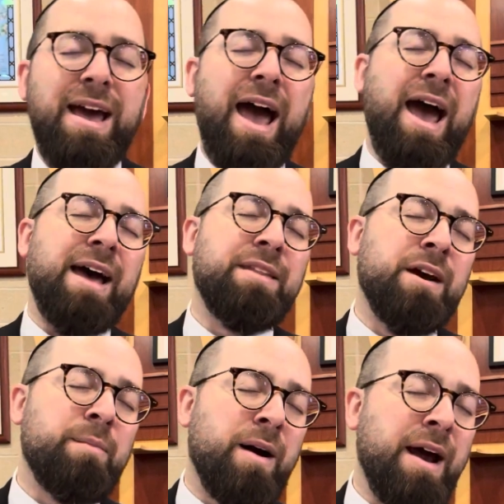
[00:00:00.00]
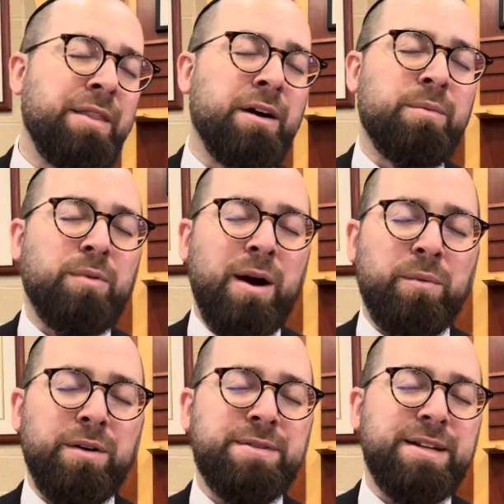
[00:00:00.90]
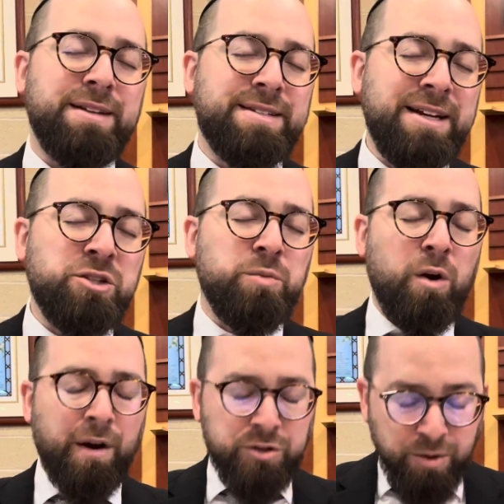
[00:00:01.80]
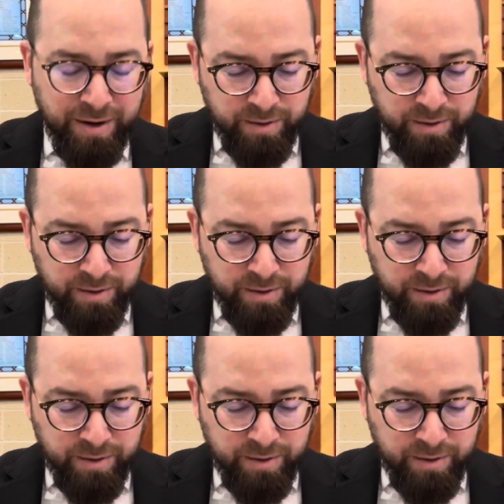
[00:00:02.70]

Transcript: And the Gemara and we see a distinction regarding tumah.